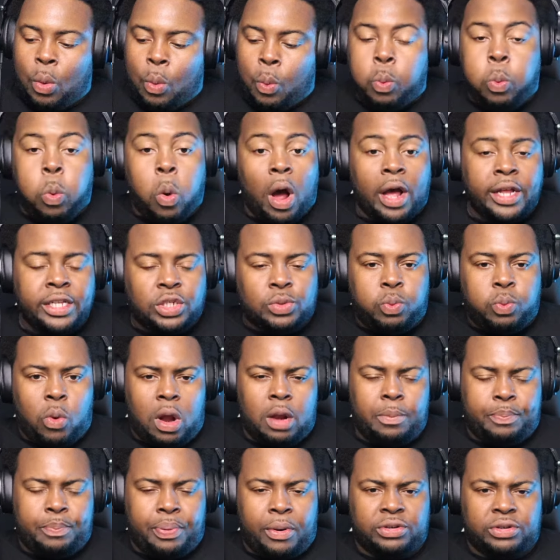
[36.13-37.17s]
once one
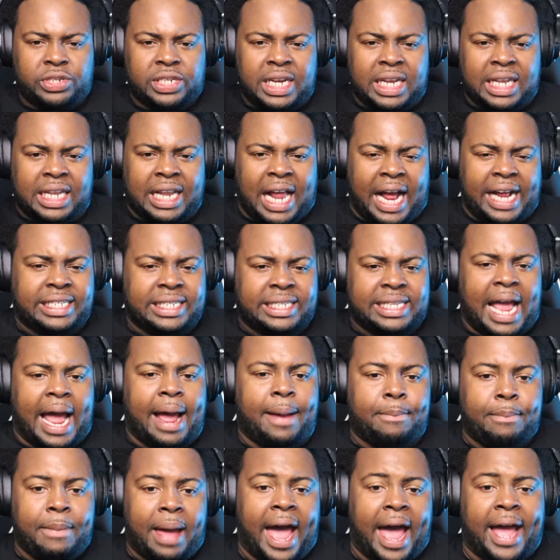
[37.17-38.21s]
person likes that
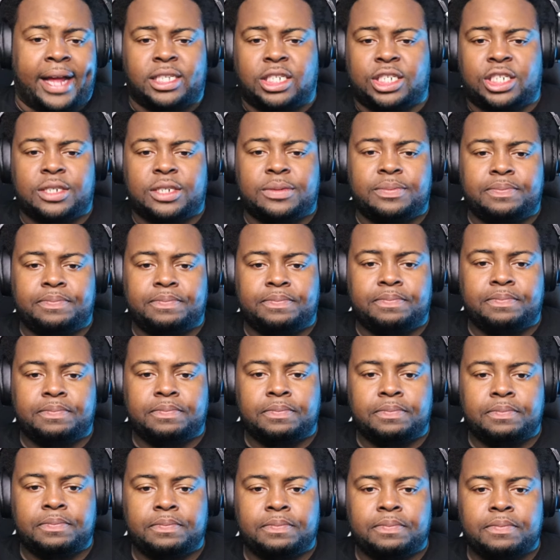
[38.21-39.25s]
match,
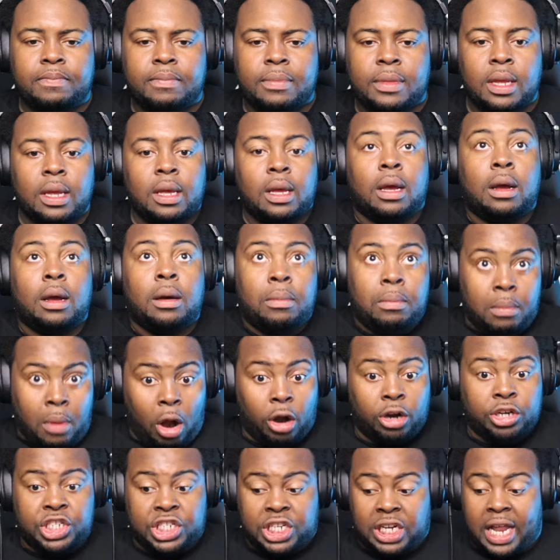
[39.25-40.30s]

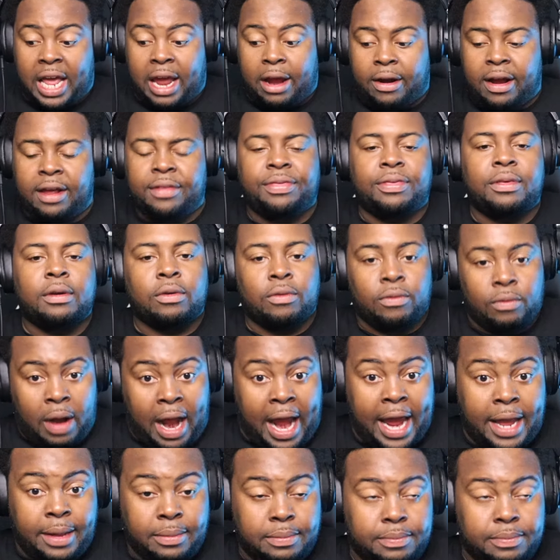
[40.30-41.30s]
Mark Schlereth, right?